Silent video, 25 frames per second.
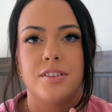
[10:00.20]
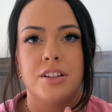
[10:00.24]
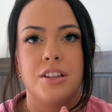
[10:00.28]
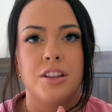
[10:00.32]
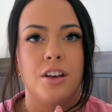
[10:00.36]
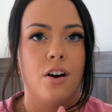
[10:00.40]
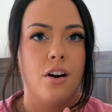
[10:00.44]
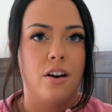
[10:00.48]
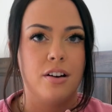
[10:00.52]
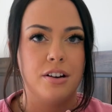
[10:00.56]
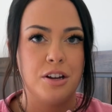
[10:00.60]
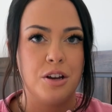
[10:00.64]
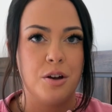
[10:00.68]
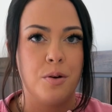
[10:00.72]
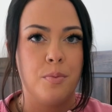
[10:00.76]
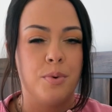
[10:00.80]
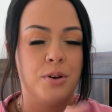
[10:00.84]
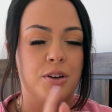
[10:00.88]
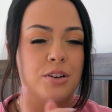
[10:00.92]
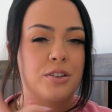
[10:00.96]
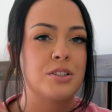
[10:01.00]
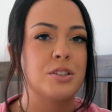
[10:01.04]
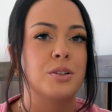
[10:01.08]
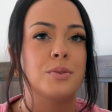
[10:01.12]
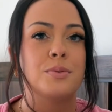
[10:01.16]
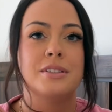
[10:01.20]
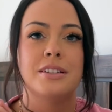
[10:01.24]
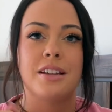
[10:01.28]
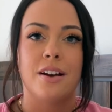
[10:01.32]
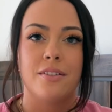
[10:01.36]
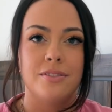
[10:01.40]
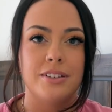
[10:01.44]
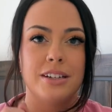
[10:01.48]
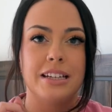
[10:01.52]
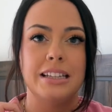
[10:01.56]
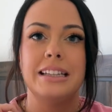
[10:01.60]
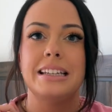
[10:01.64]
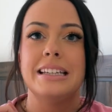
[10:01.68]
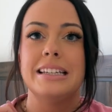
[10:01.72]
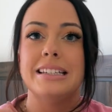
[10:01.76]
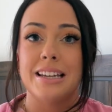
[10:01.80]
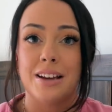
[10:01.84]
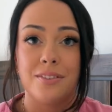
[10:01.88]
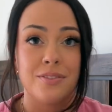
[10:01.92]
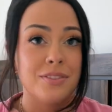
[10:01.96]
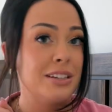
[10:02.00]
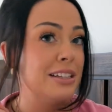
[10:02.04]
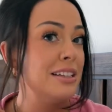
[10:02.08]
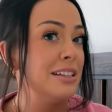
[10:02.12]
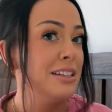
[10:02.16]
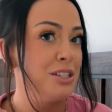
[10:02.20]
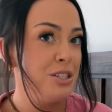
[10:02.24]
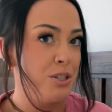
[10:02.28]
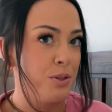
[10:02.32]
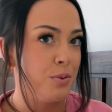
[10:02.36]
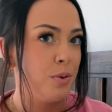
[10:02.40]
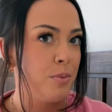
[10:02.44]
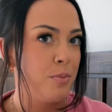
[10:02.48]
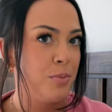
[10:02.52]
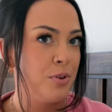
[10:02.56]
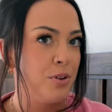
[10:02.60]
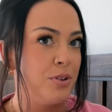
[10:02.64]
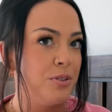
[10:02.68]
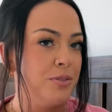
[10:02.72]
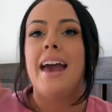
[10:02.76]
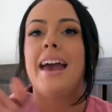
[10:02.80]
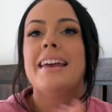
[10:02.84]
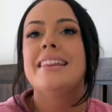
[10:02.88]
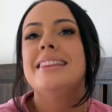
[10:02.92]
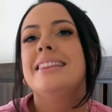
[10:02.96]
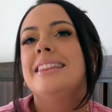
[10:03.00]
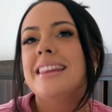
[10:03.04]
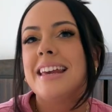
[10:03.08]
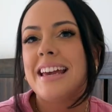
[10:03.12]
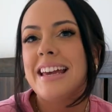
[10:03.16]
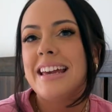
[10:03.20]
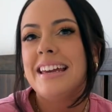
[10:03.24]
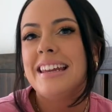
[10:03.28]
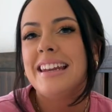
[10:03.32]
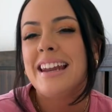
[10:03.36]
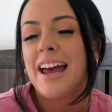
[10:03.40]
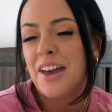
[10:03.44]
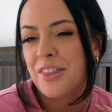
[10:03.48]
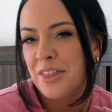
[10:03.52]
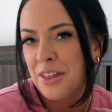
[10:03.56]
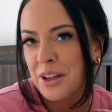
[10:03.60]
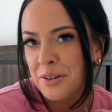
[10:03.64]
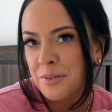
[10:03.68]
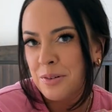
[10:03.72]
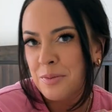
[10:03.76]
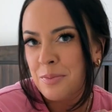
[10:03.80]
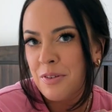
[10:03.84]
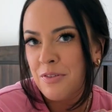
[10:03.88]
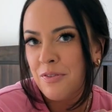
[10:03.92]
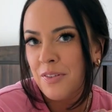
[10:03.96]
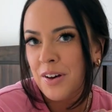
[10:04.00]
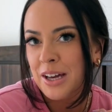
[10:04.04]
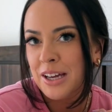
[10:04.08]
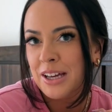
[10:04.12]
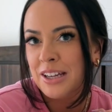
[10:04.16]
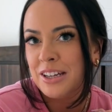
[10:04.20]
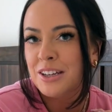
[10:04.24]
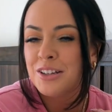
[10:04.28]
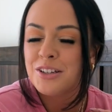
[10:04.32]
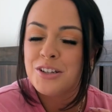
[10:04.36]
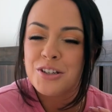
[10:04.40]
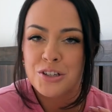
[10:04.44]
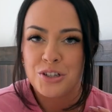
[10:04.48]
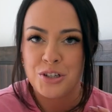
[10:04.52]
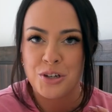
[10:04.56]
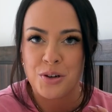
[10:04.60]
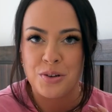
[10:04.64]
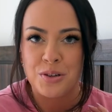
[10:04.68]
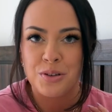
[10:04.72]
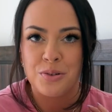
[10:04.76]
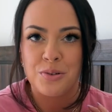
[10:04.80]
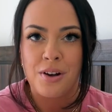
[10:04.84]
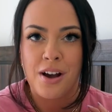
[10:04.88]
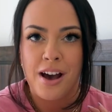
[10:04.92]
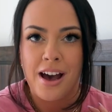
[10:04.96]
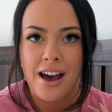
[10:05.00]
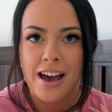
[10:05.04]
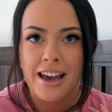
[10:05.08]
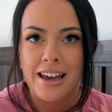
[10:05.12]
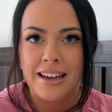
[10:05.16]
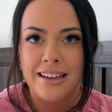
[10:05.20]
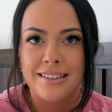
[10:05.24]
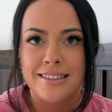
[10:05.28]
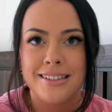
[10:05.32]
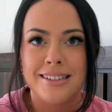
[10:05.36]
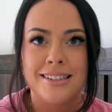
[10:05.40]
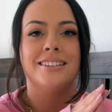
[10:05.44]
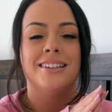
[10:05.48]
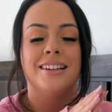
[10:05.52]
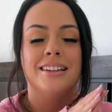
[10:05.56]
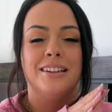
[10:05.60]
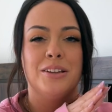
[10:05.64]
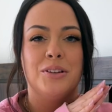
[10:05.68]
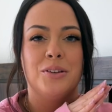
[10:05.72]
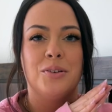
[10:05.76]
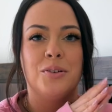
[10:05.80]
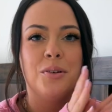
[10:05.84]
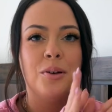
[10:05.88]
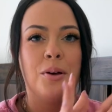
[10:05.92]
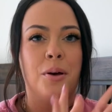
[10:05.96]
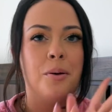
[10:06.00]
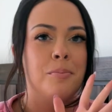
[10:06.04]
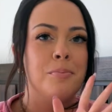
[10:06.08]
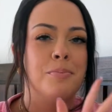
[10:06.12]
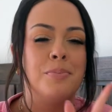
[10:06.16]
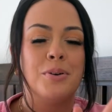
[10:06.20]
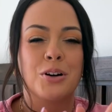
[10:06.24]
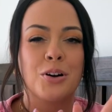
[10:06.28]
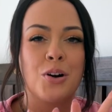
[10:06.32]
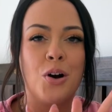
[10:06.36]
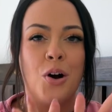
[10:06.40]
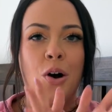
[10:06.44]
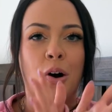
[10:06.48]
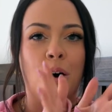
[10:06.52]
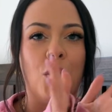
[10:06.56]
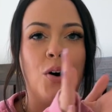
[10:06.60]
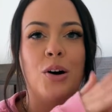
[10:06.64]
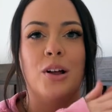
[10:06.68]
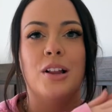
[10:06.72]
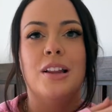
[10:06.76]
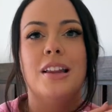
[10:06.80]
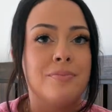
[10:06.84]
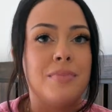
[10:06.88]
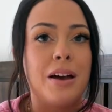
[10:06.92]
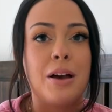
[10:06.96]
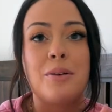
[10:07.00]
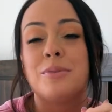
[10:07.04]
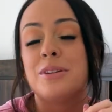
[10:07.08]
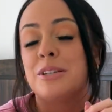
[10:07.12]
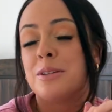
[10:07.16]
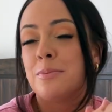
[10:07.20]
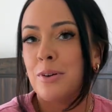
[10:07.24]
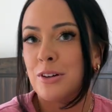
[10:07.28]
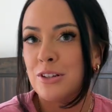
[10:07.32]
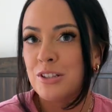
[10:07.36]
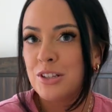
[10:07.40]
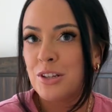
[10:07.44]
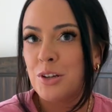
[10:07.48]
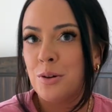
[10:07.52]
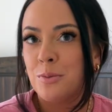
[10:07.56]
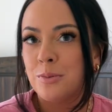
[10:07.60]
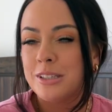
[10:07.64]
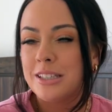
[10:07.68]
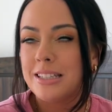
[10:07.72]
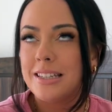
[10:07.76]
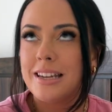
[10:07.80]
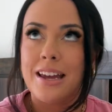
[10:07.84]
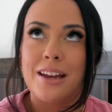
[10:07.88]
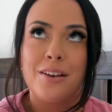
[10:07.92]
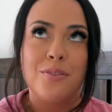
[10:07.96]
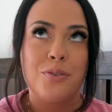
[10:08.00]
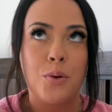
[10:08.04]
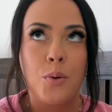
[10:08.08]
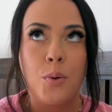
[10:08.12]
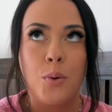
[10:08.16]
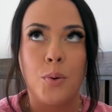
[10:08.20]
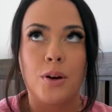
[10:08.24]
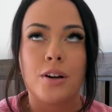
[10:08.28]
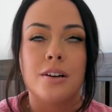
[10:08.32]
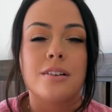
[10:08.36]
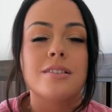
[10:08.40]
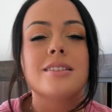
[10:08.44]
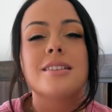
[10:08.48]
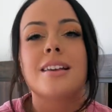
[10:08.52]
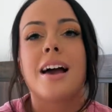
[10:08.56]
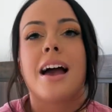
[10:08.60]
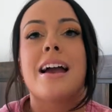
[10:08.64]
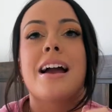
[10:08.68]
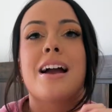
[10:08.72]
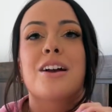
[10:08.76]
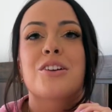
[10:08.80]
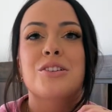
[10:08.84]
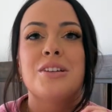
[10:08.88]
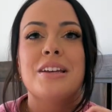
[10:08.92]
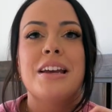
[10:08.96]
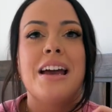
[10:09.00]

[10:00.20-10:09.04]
in the audiobook, so definitely, definitely doable. And then I thought it would be fun to show you guys a little book haul. I went to Barnes & Noble today, of course. I actually